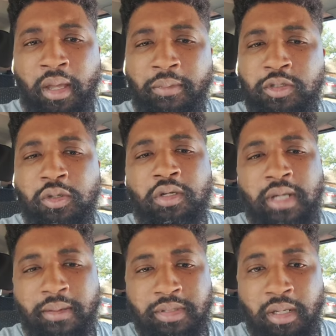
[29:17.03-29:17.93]
Be sure to
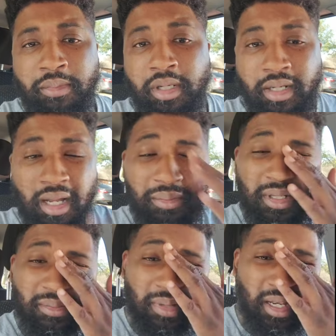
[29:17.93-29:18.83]
drop something in the
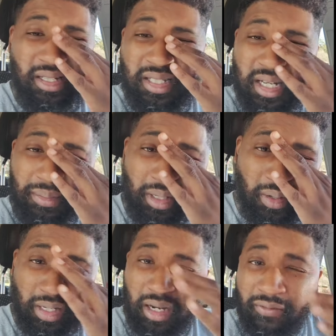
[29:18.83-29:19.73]
comments, man, to let me
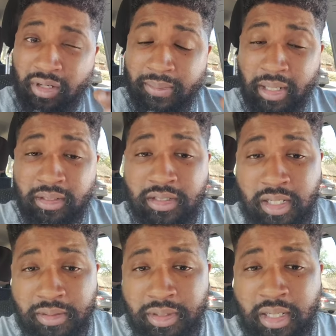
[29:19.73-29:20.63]
know how y'all feel about this
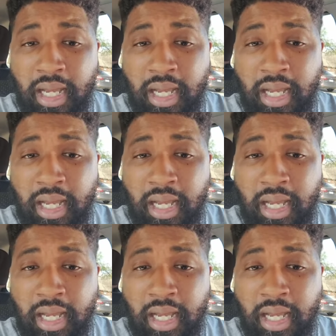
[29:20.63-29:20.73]
subject.